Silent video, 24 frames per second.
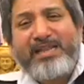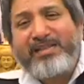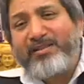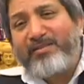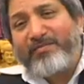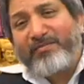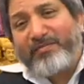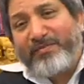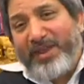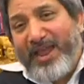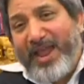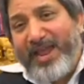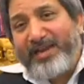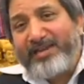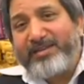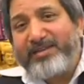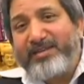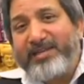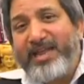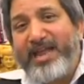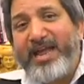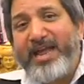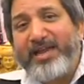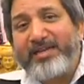And the
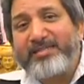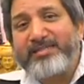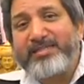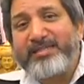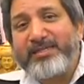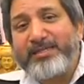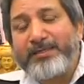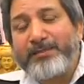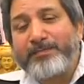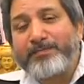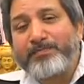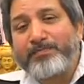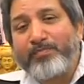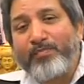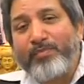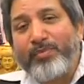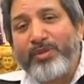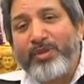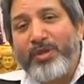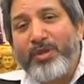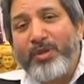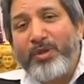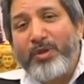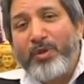fact that
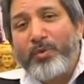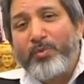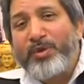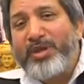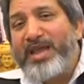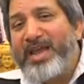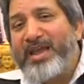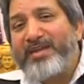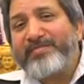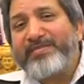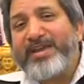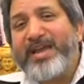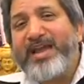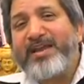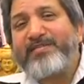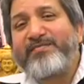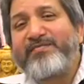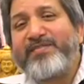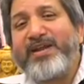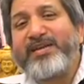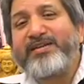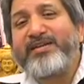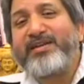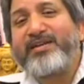we have
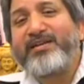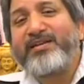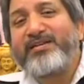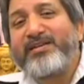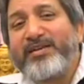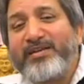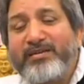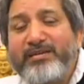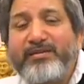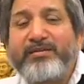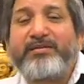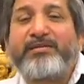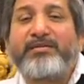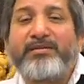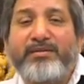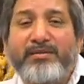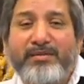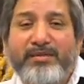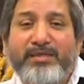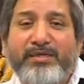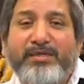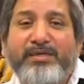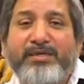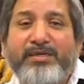had very
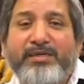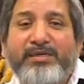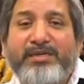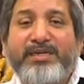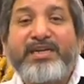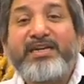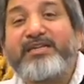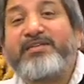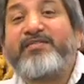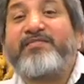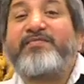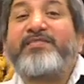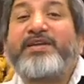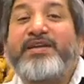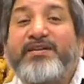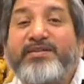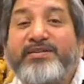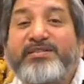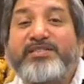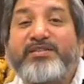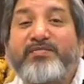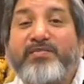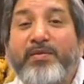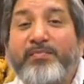little
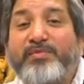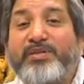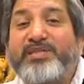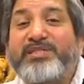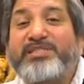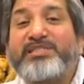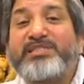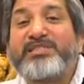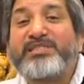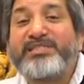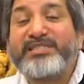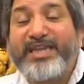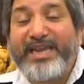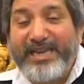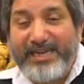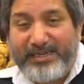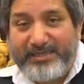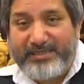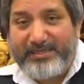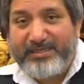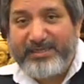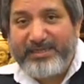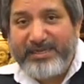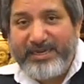interference from the
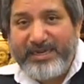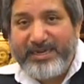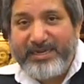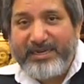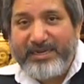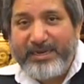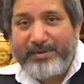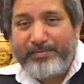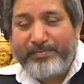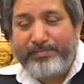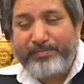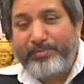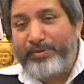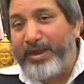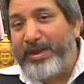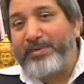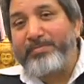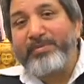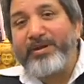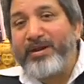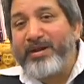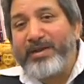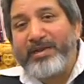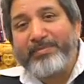state,
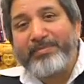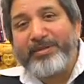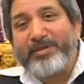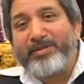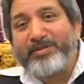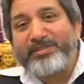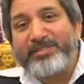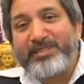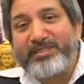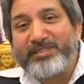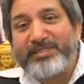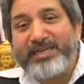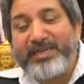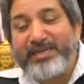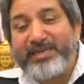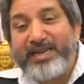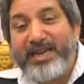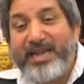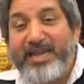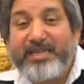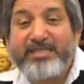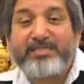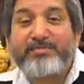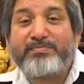primarily because the state
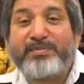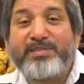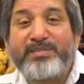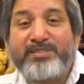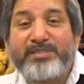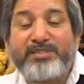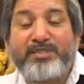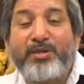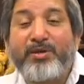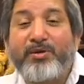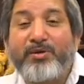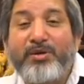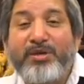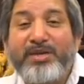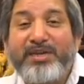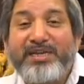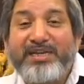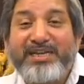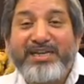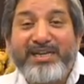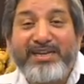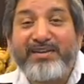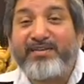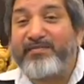has been so
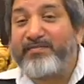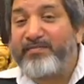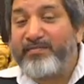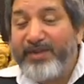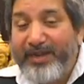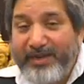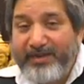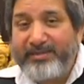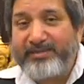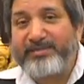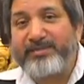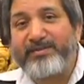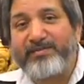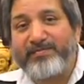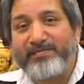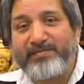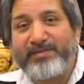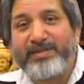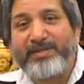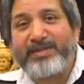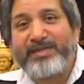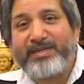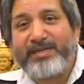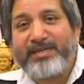
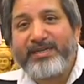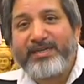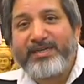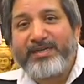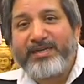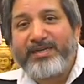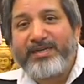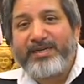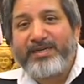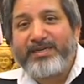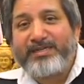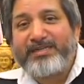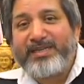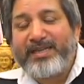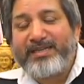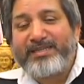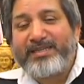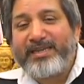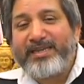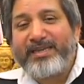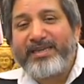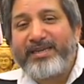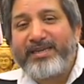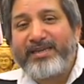ineffective
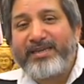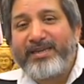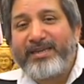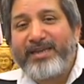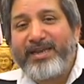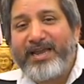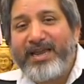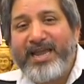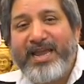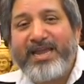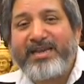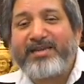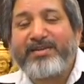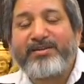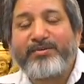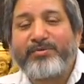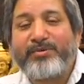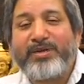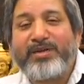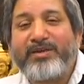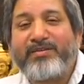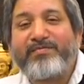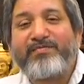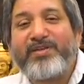that they
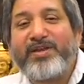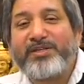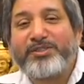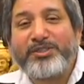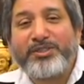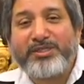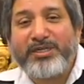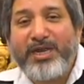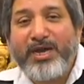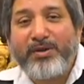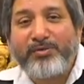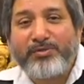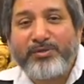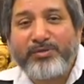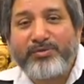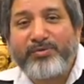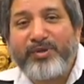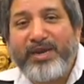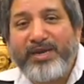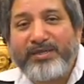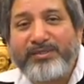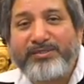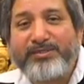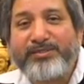hadn't really ventured out to
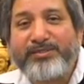try